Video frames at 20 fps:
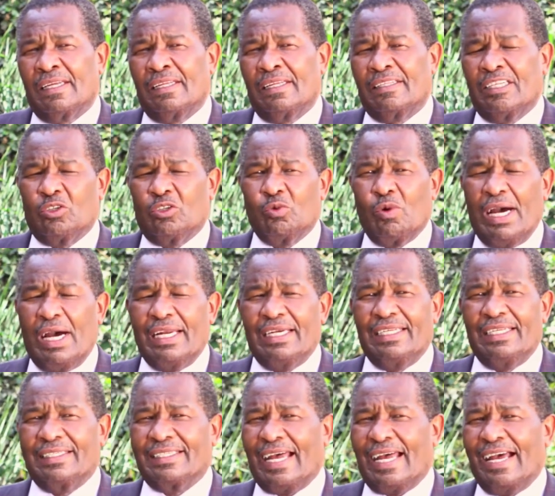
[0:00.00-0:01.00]
this word
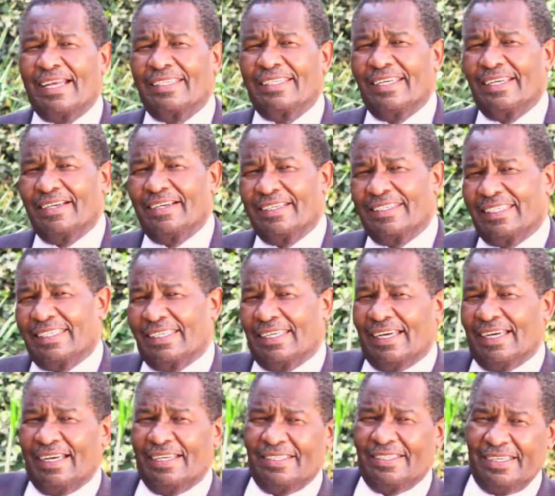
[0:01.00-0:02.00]
is agility,
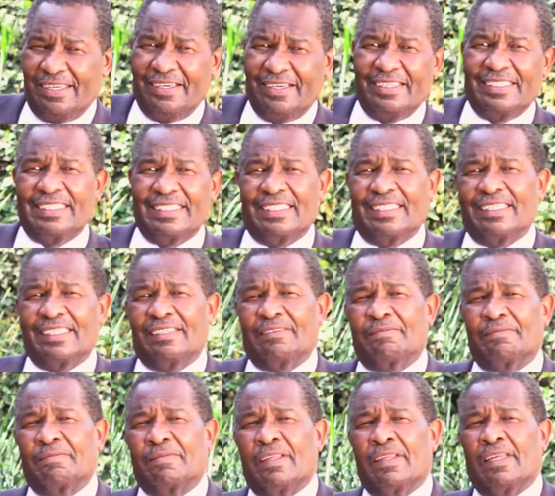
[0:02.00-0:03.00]
agility.
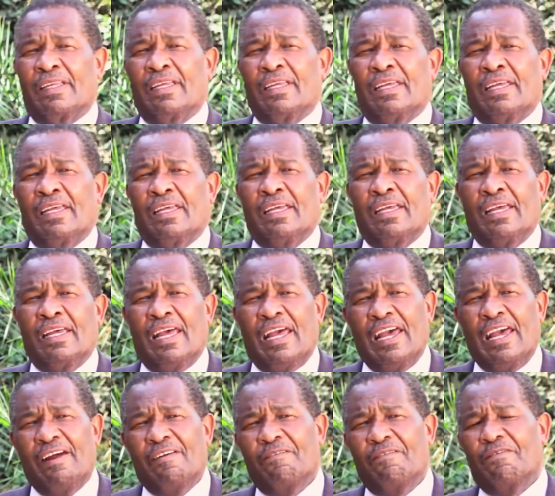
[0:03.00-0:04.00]

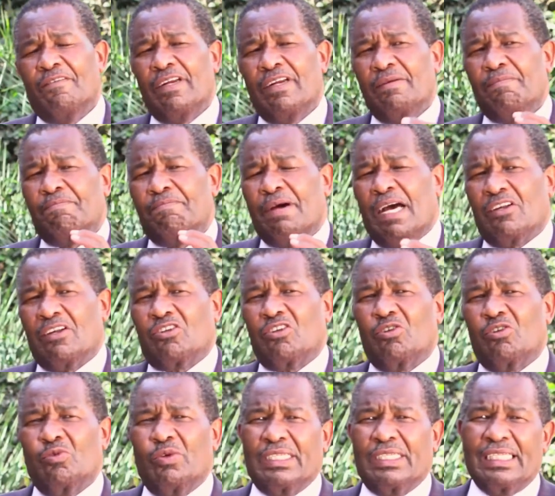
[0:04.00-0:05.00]
Every
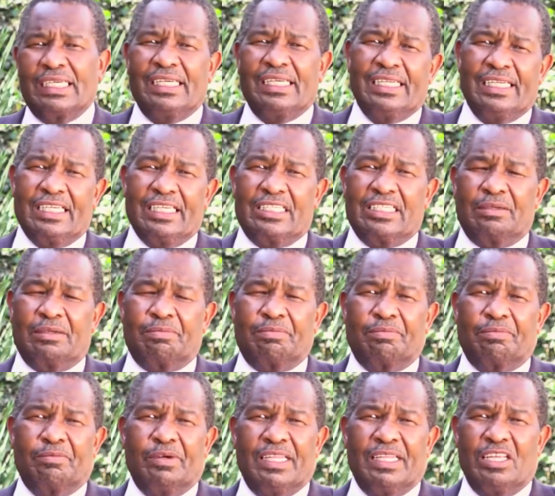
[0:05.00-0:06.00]
person who is in leadership,
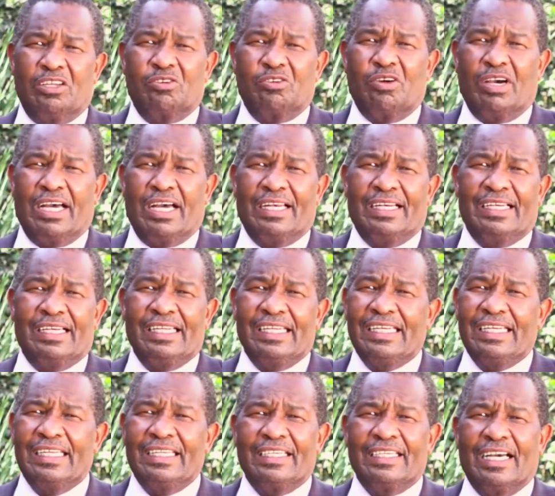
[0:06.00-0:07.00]
whether you are
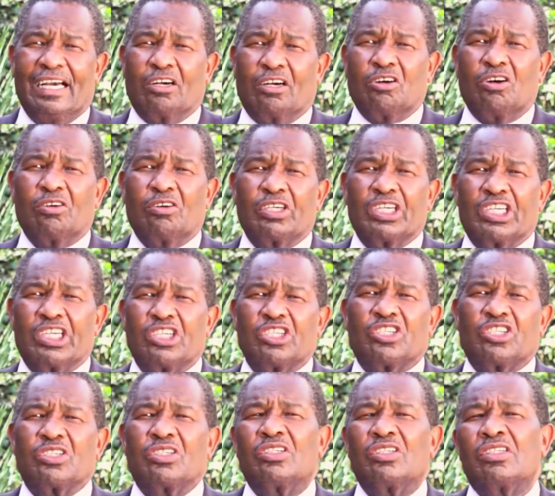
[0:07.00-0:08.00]
leading a
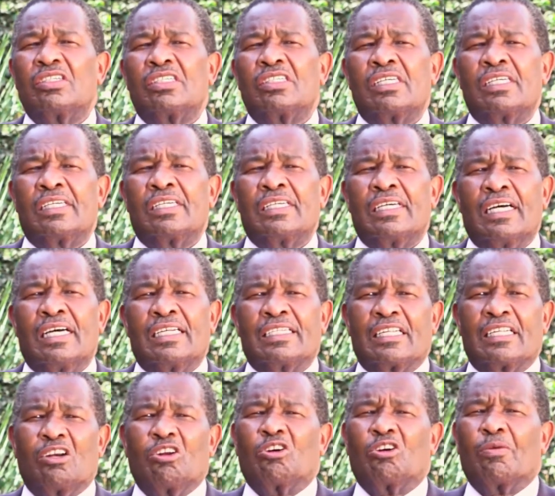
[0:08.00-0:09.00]
congregation as
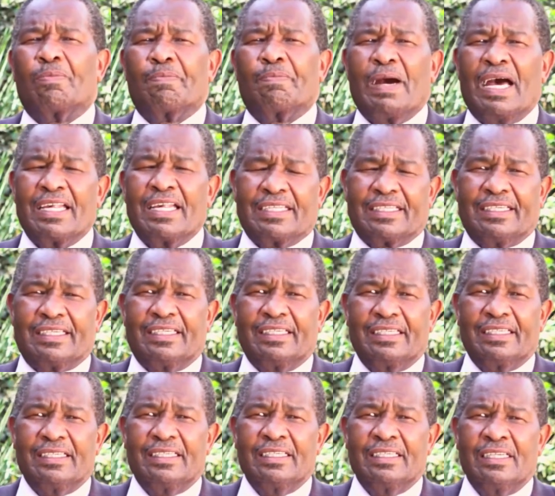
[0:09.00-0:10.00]
a local
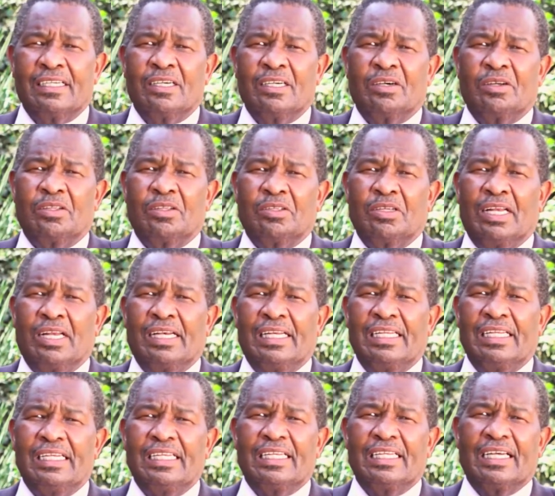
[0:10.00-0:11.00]
pastor, whether you are
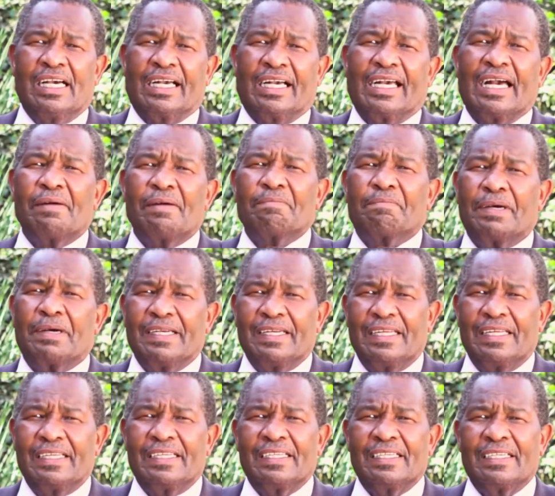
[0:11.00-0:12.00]
leading a
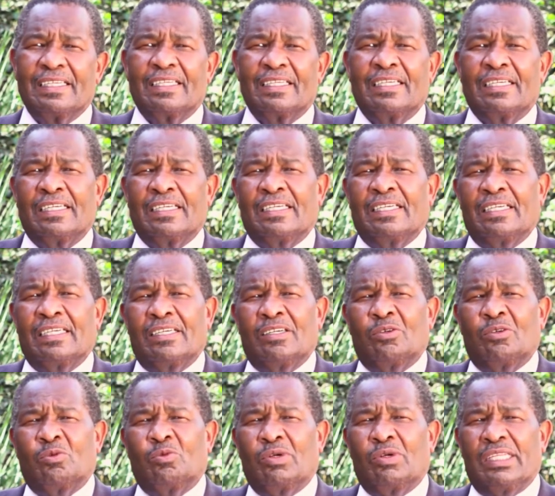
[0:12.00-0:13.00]
company,
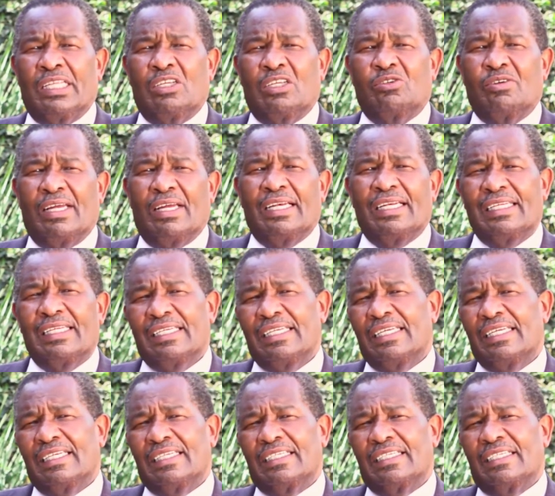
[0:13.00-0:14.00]
whether you are
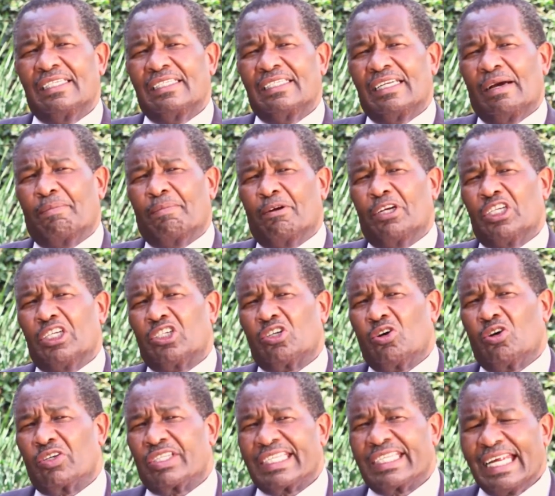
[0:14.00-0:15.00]
leading in a
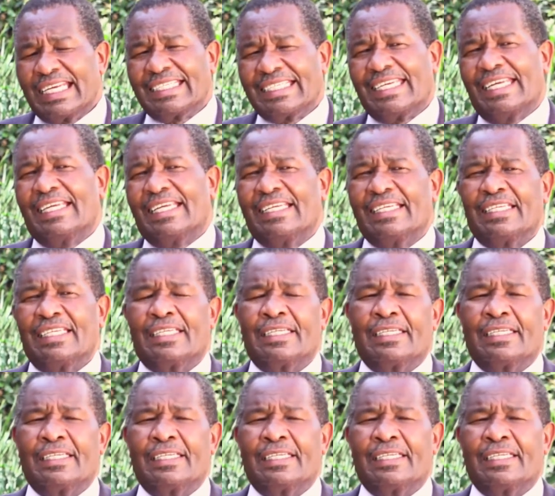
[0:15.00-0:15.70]
political setting,